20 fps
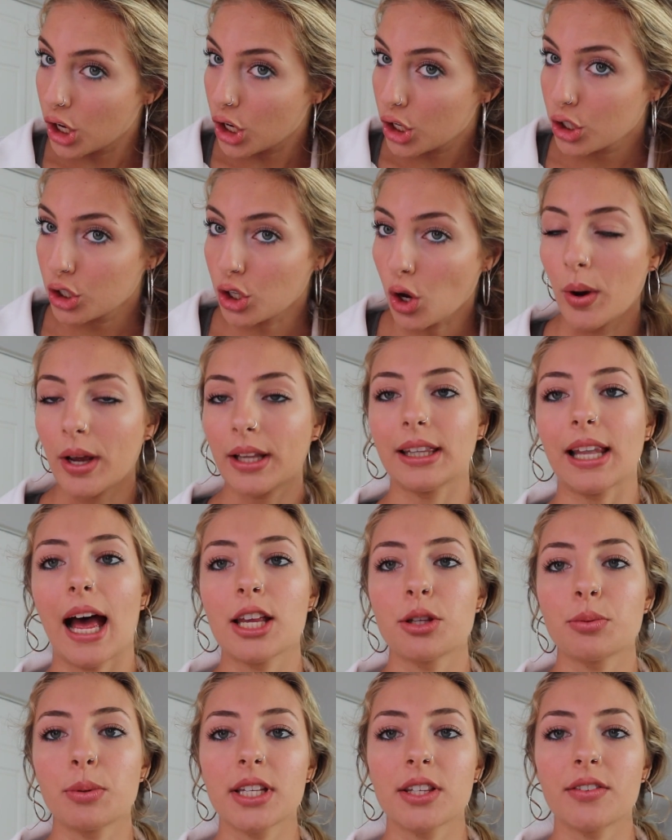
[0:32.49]
So in
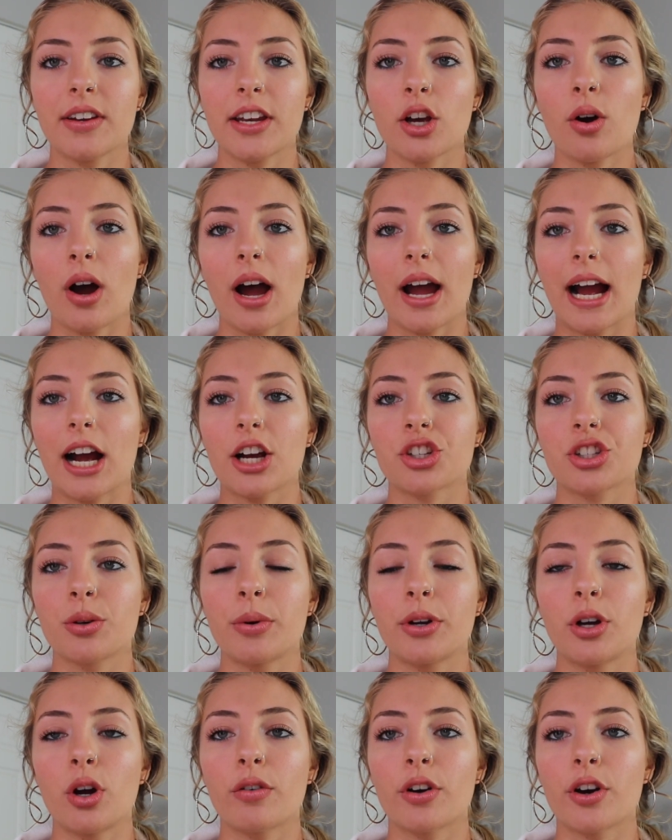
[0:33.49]
last week's video, I actually
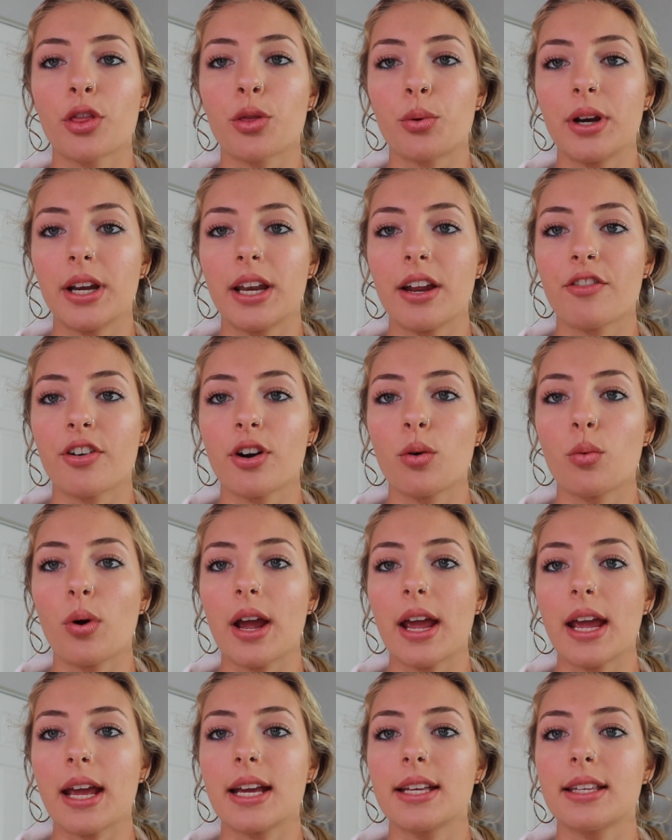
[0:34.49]
went over 3 different
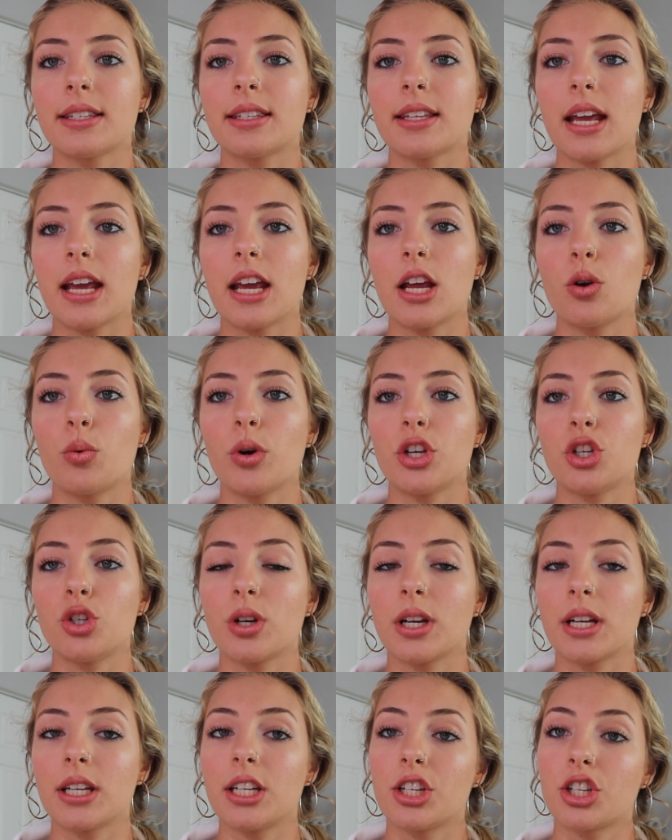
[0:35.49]
ways in which
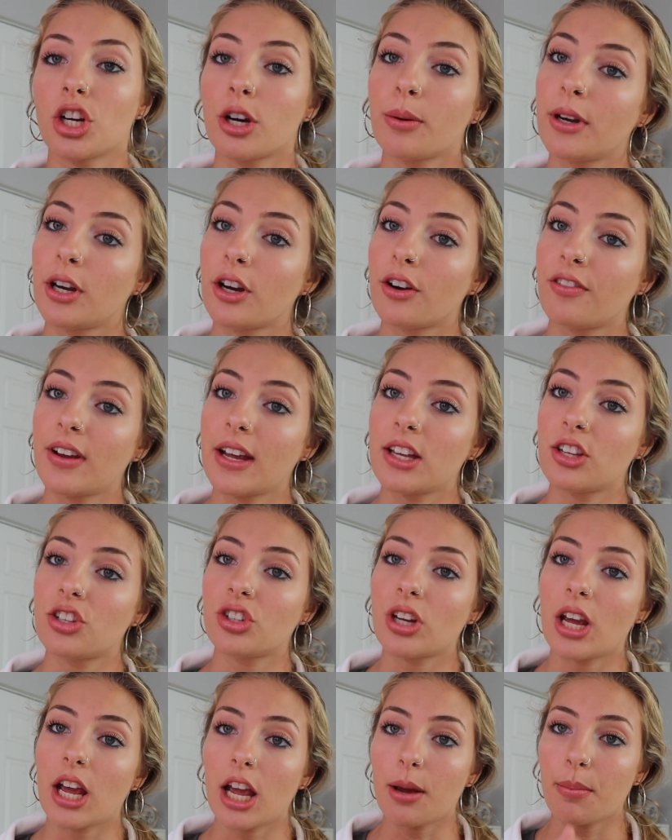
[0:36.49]
you can determine your face
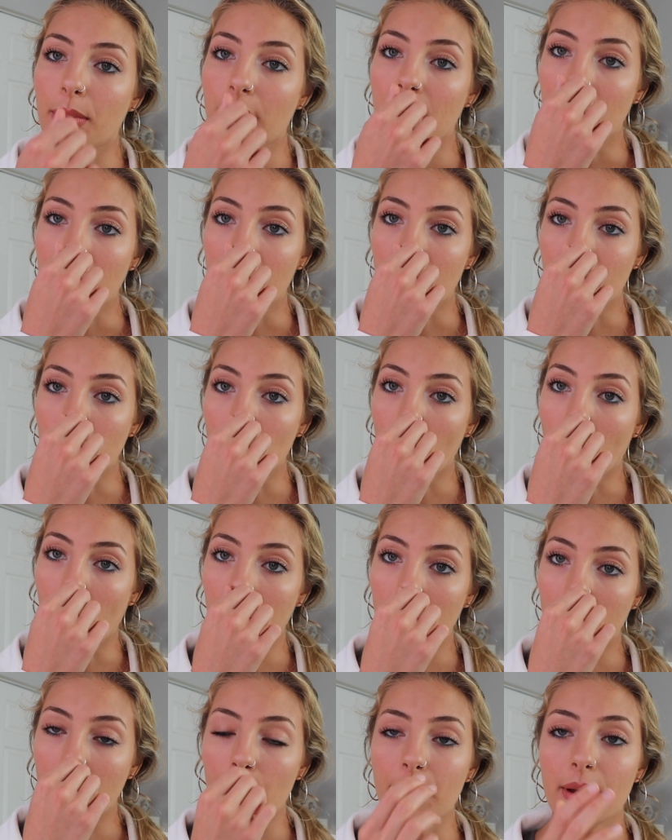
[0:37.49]
shape. If you
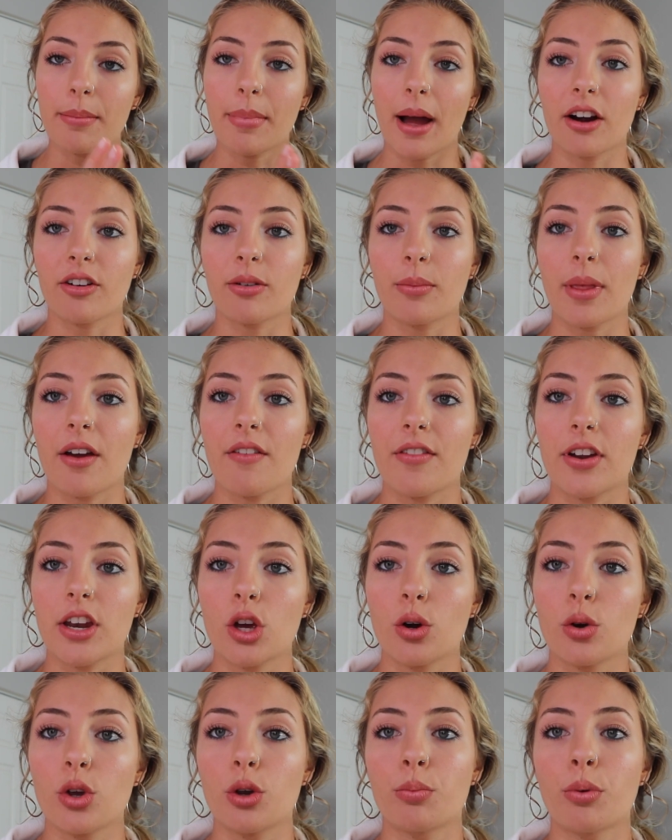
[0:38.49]
are coming back from that
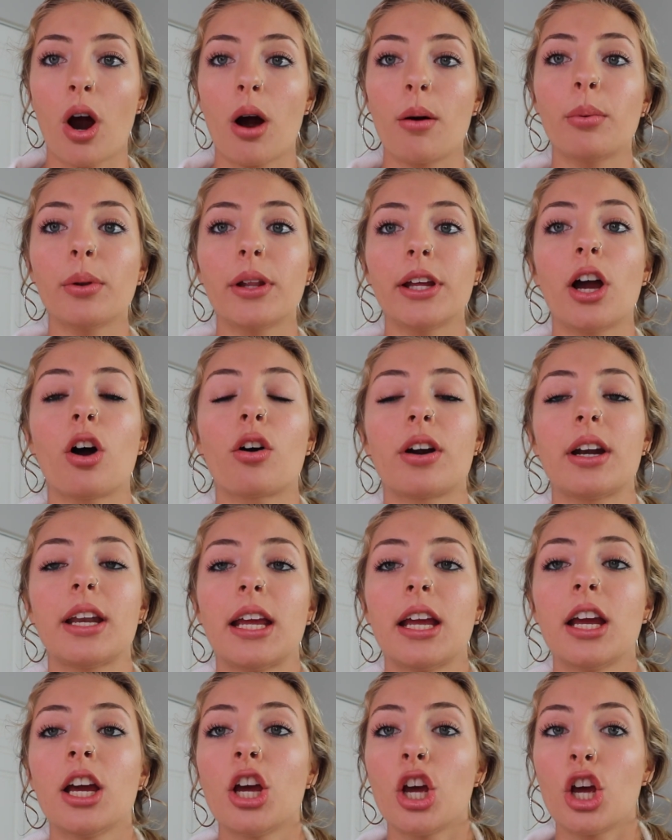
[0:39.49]
video, you probably
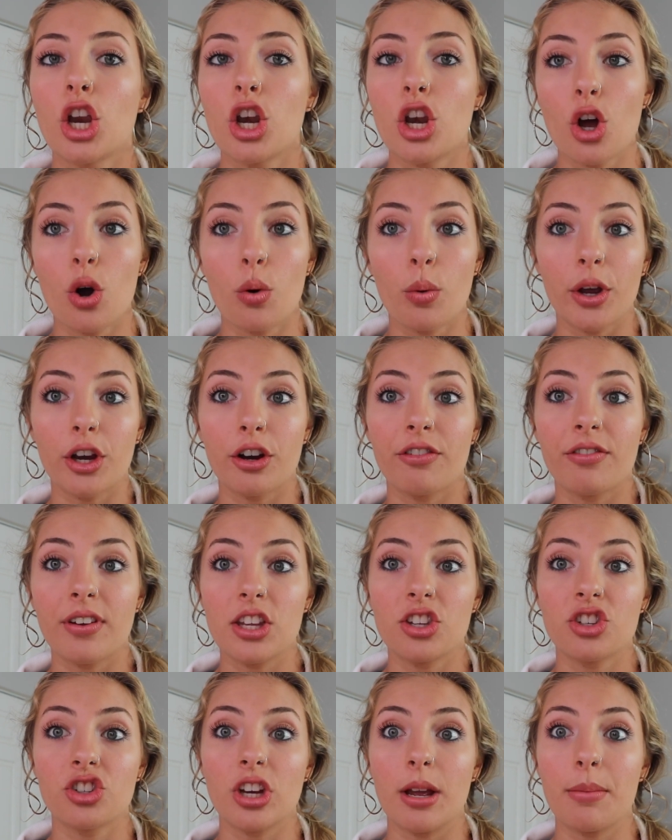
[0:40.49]
already know what your
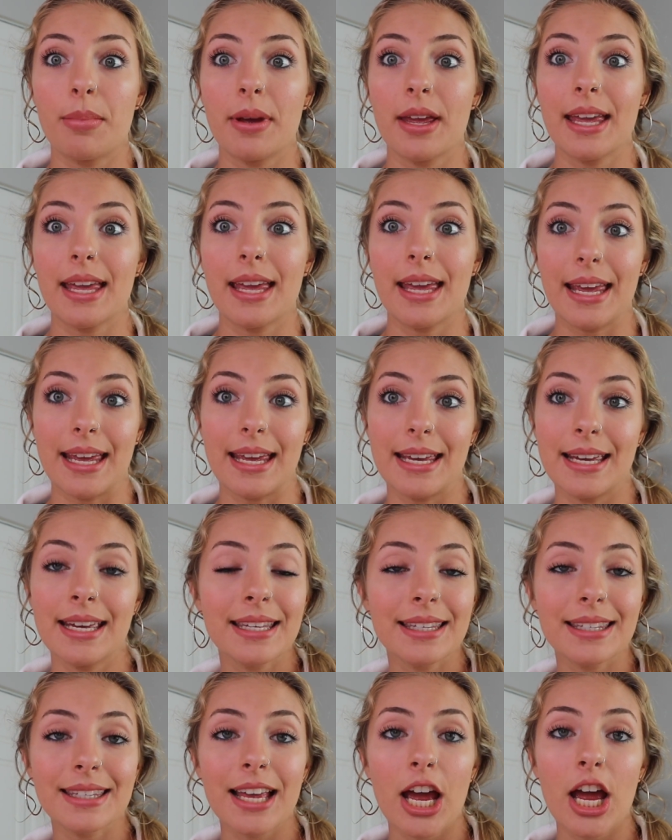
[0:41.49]
face shape
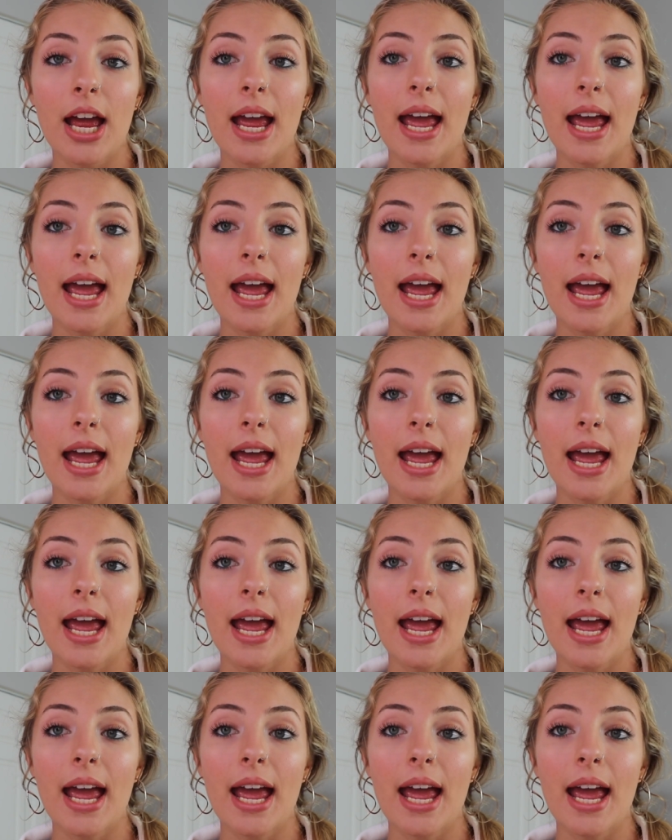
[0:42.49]
is.